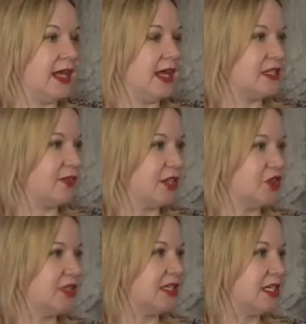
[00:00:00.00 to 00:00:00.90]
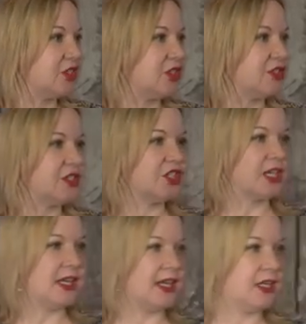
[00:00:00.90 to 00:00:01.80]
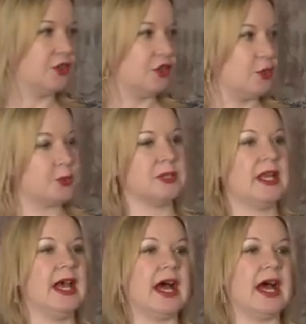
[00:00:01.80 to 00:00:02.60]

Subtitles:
Individual teachers sharing in groups,